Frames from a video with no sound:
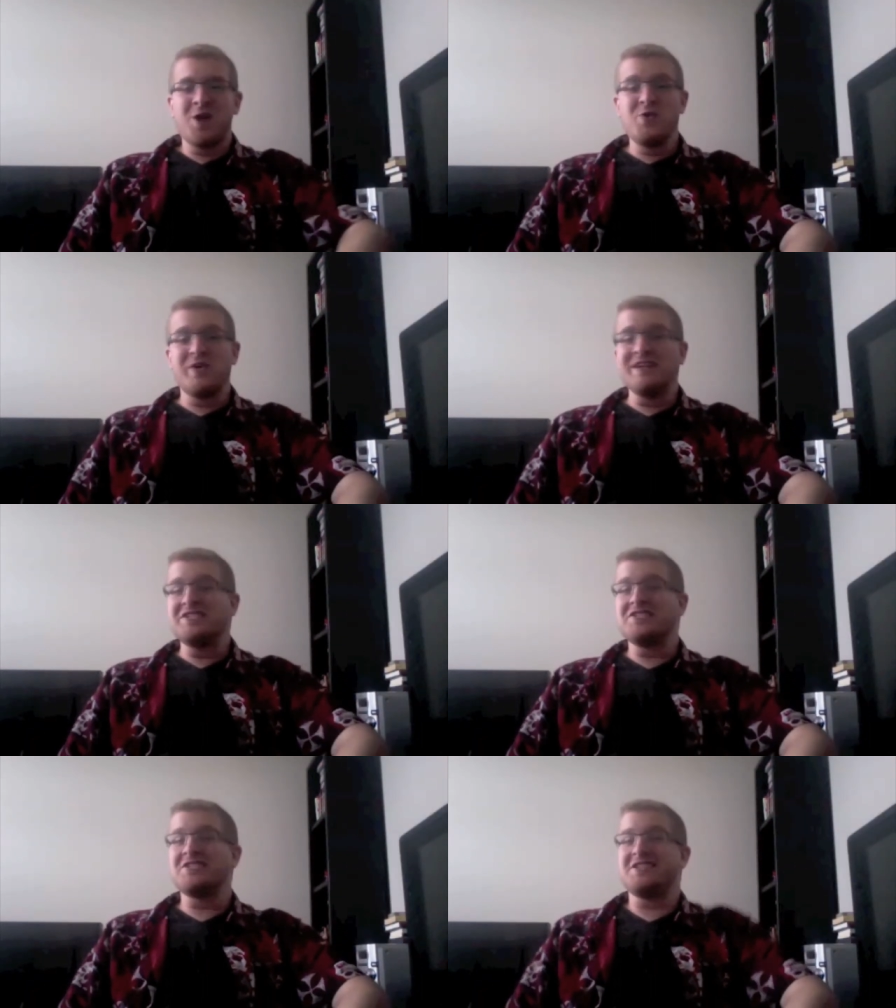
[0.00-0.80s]
you can
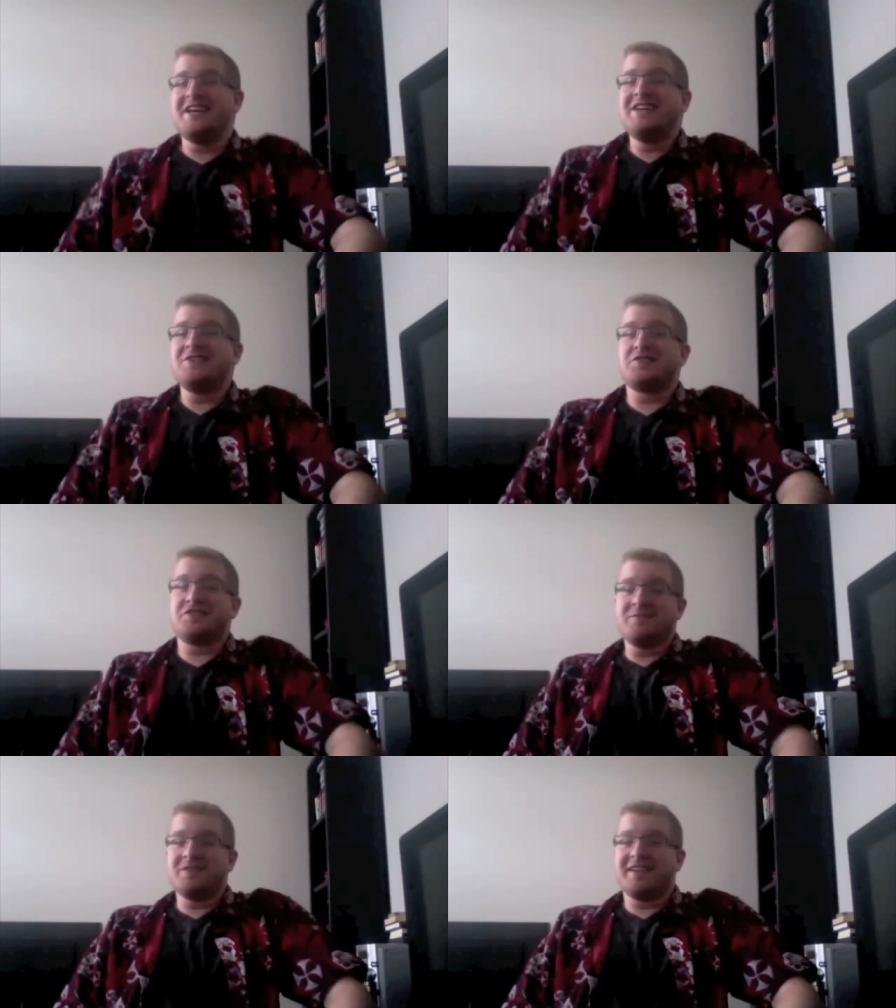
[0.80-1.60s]
see a
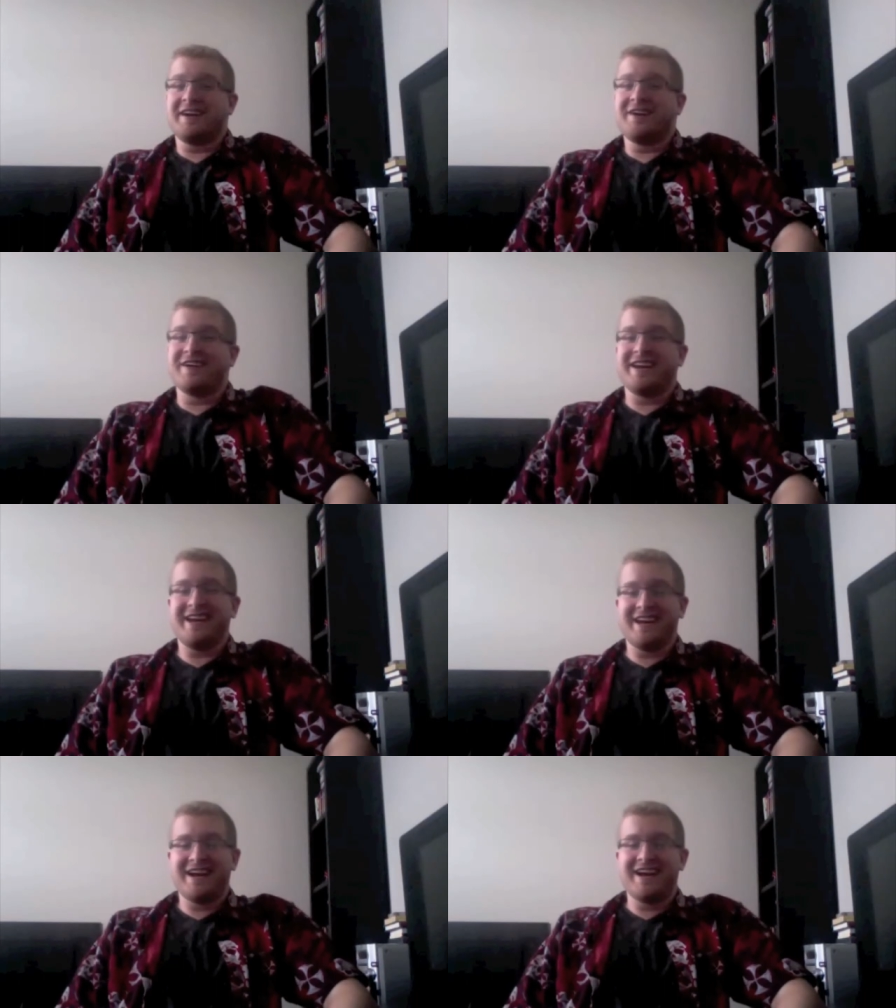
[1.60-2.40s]

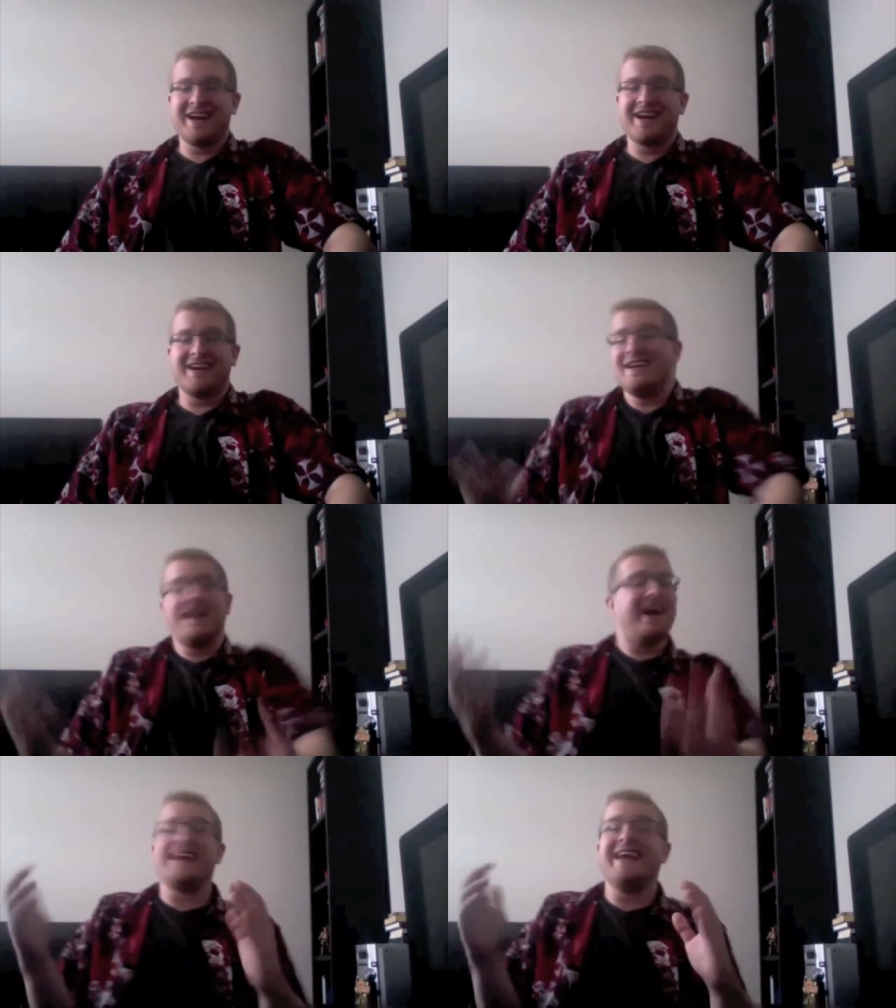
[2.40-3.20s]
similarity.
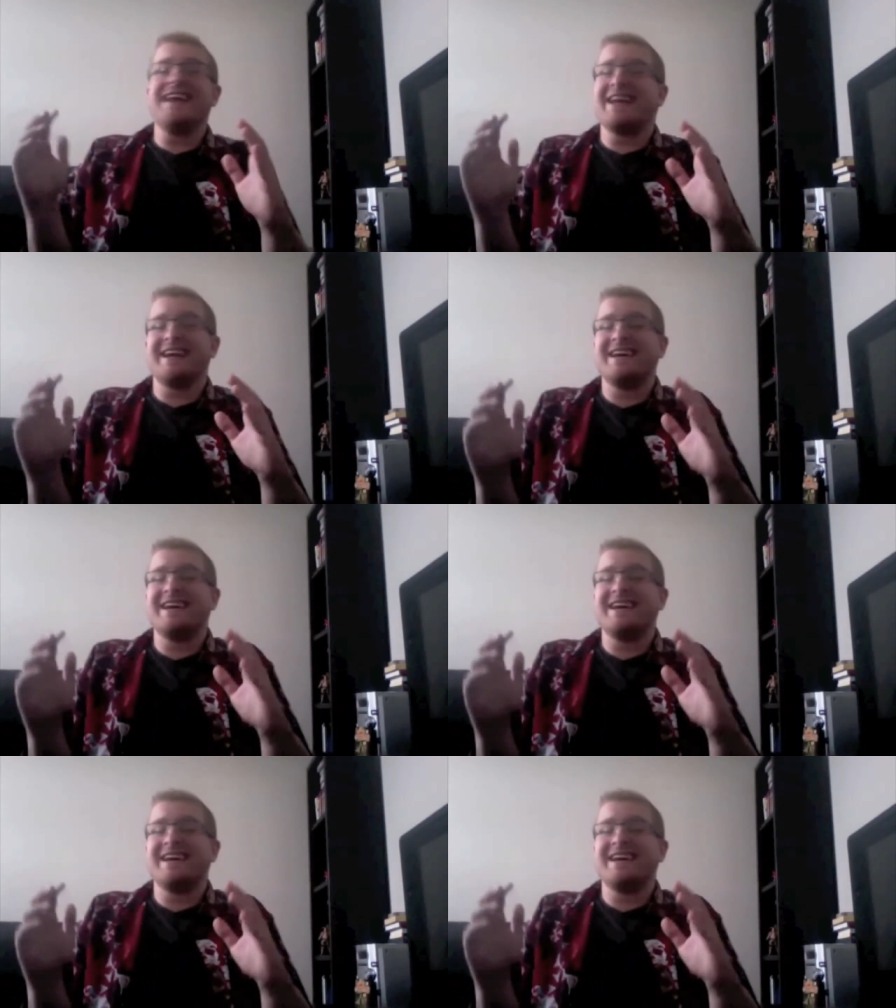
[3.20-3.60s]
Not kidding.